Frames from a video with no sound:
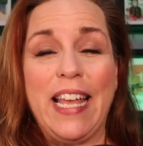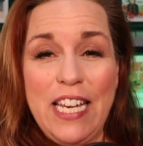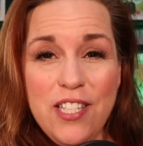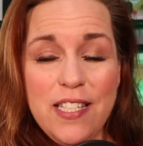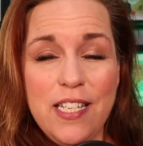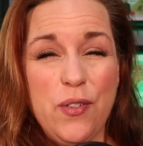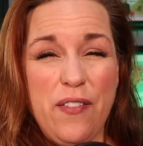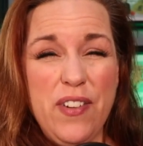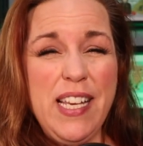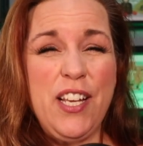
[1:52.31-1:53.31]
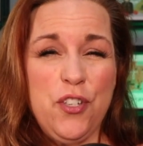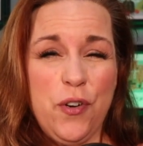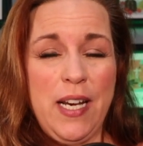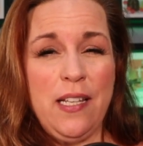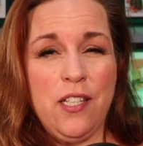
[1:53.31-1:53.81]
agency. So everything I
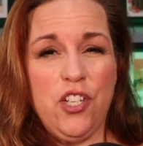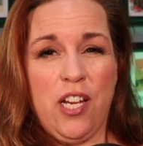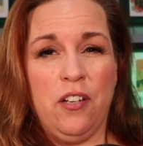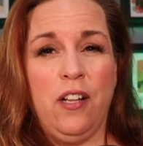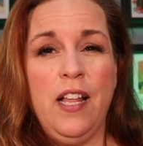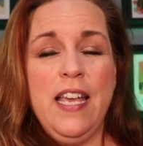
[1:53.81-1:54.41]
train on the channel